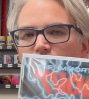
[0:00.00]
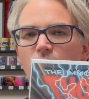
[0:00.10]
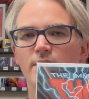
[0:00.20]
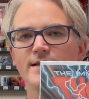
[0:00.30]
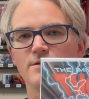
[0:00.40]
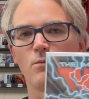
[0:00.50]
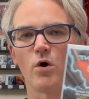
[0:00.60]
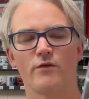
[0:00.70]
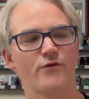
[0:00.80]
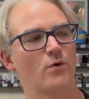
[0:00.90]
There is
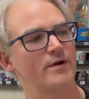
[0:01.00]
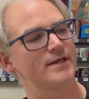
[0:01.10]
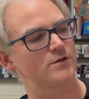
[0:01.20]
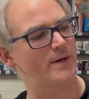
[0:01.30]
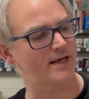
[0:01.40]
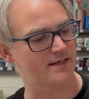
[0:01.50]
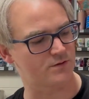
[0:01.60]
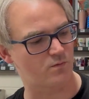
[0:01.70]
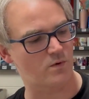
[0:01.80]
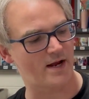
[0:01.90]
Immortal Thor this week
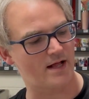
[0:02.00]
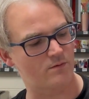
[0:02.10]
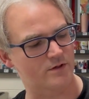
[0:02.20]
as well,